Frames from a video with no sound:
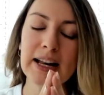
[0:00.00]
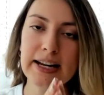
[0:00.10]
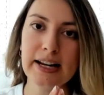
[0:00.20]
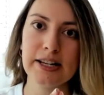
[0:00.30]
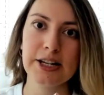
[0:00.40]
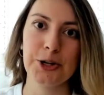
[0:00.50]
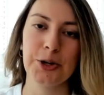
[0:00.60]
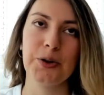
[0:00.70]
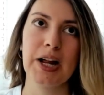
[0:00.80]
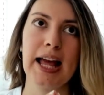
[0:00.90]
leaning
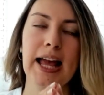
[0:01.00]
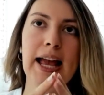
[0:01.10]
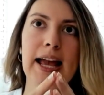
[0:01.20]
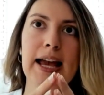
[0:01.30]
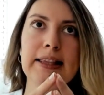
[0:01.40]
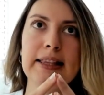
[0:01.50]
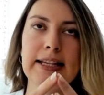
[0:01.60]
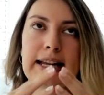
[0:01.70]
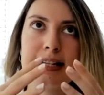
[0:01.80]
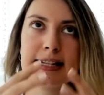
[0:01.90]
to,
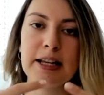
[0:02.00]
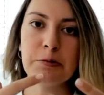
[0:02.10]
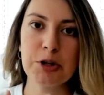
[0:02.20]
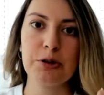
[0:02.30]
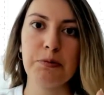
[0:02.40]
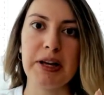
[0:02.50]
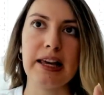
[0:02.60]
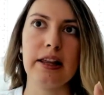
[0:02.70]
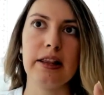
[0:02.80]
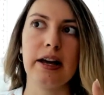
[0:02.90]
that it seems to
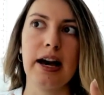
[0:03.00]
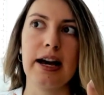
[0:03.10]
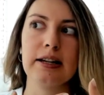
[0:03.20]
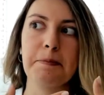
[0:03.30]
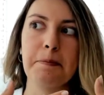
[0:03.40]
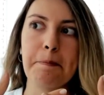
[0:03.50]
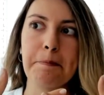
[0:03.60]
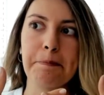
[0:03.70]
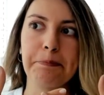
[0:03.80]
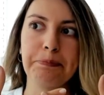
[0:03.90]
me that
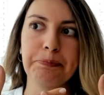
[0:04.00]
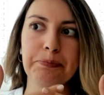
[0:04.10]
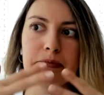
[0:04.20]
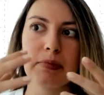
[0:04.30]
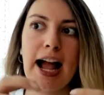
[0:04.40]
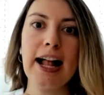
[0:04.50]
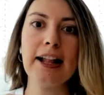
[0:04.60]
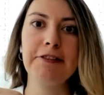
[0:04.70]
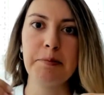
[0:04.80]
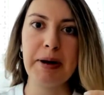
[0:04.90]

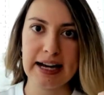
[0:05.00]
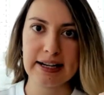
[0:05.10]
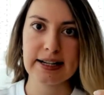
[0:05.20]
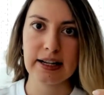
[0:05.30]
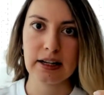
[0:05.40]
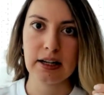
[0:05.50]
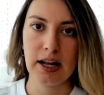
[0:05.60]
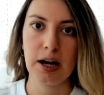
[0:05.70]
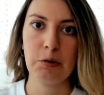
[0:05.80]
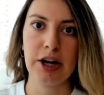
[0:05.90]
alphabetic
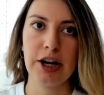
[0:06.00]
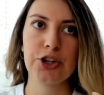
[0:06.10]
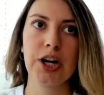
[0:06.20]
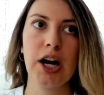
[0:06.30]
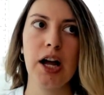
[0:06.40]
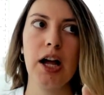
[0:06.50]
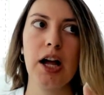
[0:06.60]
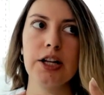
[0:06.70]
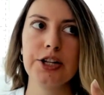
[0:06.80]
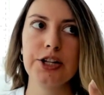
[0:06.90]
language
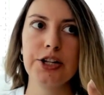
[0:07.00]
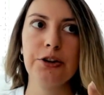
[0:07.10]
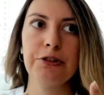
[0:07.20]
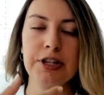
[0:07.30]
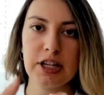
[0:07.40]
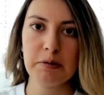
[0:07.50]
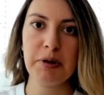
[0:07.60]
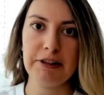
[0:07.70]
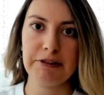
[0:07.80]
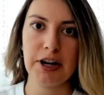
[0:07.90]
is so
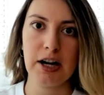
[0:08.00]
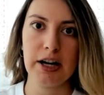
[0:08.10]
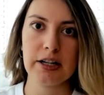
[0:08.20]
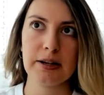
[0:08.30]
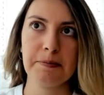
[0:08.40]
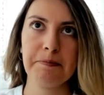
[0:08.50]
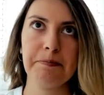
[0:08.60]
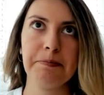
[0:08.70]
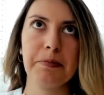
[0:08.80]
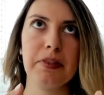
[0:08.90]
simplified
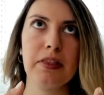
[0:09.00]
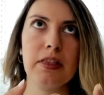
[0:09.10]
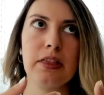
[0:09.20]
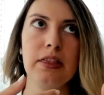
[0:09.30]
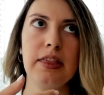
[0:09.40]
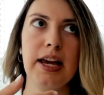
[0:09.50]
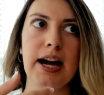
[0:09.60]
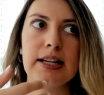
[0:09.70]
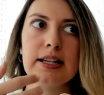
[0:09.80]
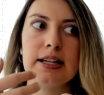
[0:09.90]

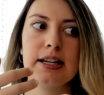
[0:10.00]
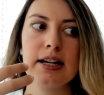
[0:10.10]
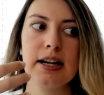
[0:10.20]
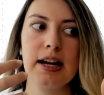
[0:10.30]
that